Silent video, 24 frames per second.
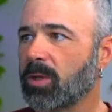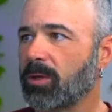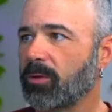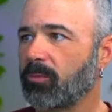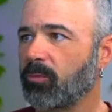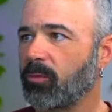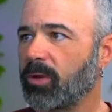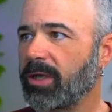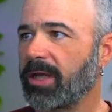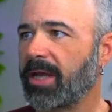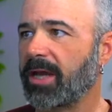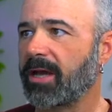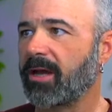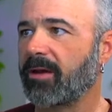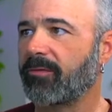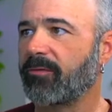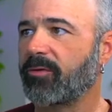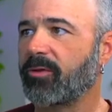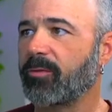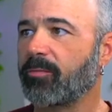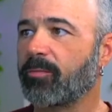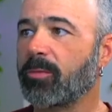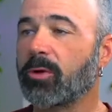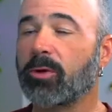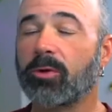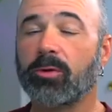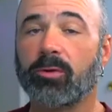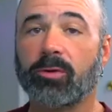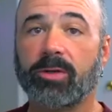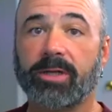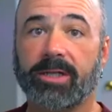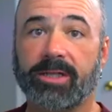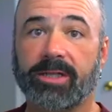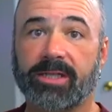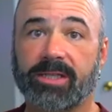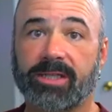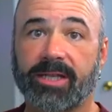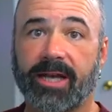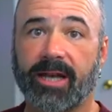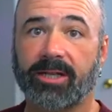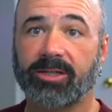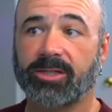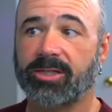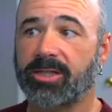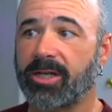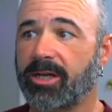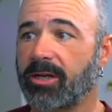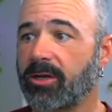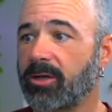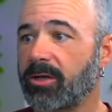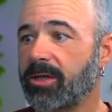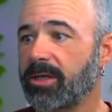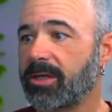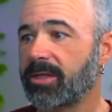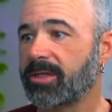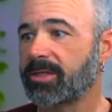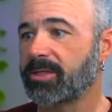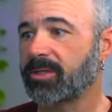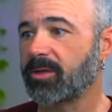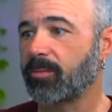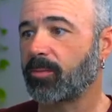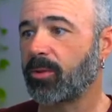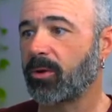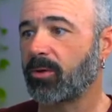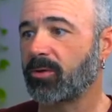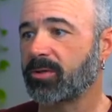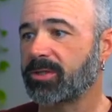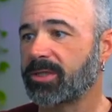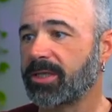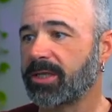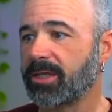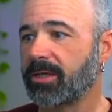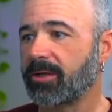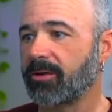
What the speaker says: We have the moon in Sagittarius opposing